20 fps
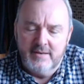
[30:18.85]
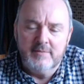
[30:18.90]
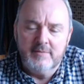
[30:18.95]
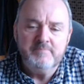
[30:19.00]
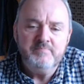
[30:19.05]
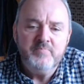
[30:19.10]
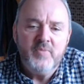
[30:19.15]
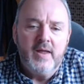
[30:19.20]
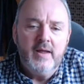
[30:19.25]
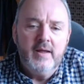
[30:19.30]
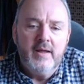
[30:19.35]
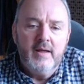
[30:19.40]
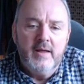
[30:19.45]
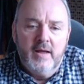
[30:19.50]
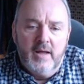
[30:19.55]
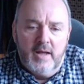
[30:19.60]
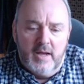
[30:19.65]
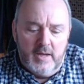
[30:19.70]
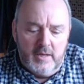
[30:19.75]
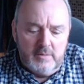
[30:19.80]

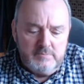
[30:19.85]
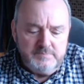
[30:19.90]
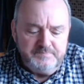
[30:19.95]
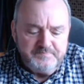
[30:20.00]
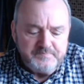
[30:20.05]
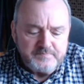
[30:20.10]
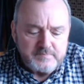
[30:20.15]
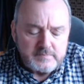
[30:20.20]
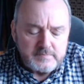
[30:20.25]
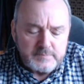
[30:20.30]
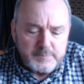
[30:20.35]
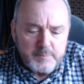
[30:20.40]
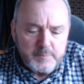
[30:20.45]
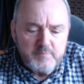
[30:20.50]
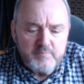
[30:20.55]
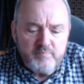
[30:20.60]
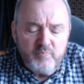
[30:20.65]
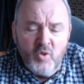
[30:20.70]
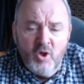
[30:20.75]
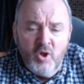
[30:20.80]
And
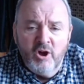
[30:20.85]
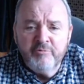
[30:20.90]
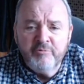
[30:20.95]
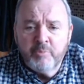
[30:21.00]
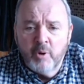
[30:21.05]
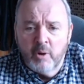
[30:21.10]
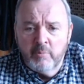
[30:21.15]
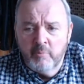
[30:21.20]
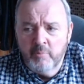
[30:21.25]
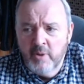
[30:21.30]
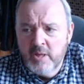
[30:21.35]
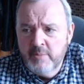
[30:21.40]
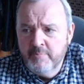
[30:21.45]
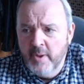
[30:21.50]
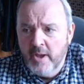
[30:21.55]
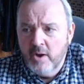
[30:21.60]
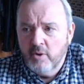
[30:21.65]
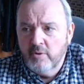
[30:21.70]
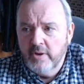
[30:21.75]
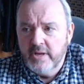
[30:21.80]
I've probably
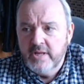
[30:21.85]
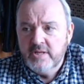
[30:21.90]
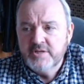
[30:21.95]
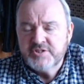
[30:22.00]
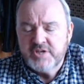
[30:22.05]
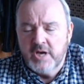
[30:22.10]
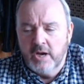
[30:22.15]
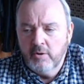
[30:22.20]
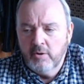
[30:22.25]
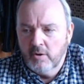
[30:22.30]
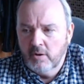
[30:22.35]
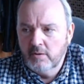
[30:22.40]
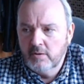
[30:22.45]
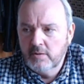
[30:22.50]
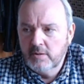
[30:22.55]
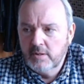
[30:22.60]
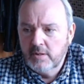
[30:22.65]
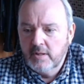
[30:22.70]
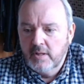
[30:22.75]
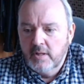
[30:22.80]
built in
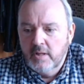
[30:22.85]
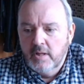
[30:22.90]
total